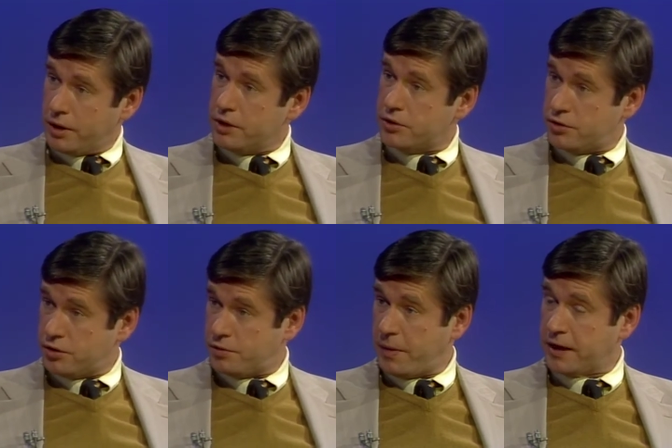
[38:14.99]
least
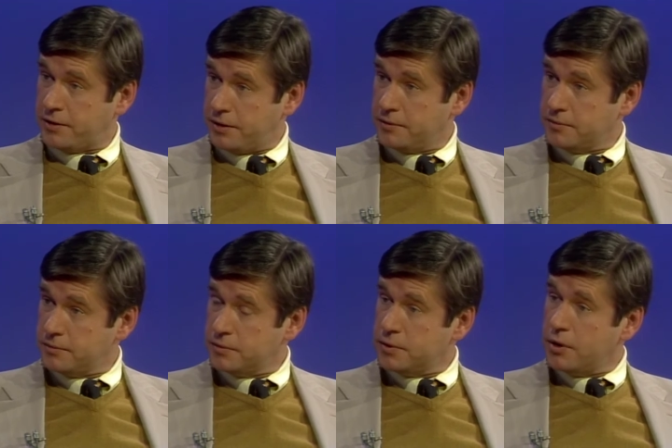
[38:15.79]
suspected,
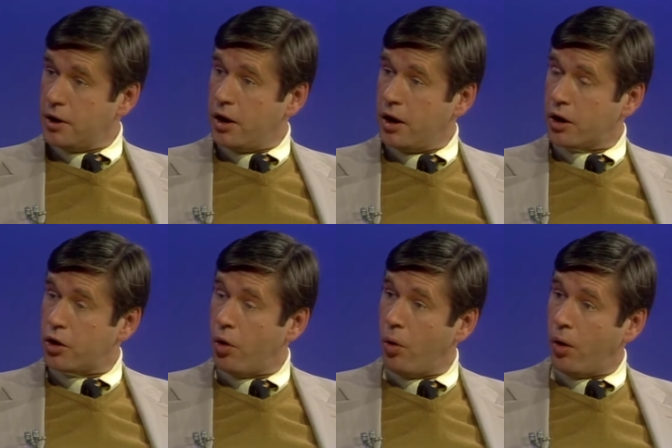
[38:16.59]
yes. a
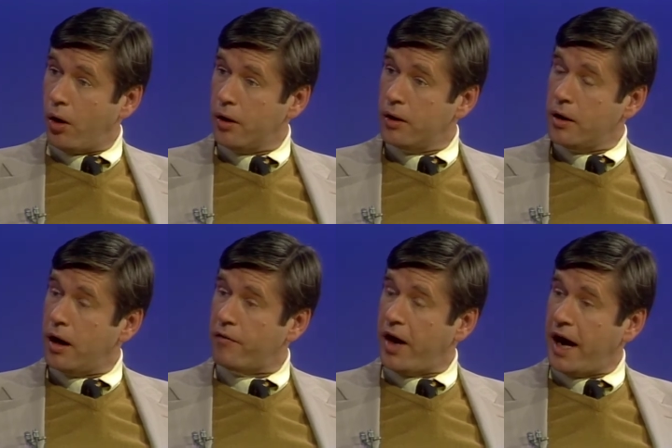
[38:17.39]
core but it
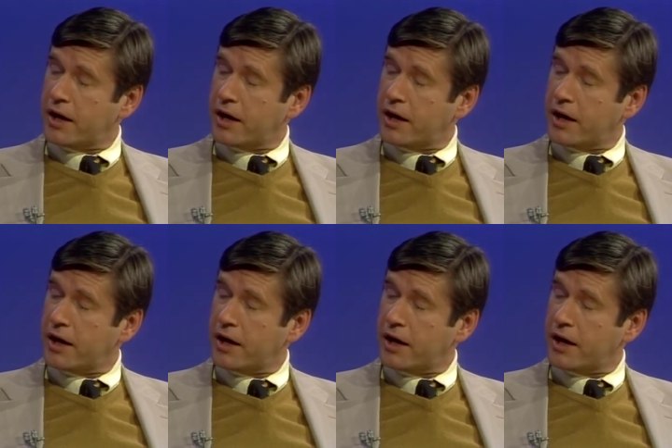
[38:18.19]
depends, of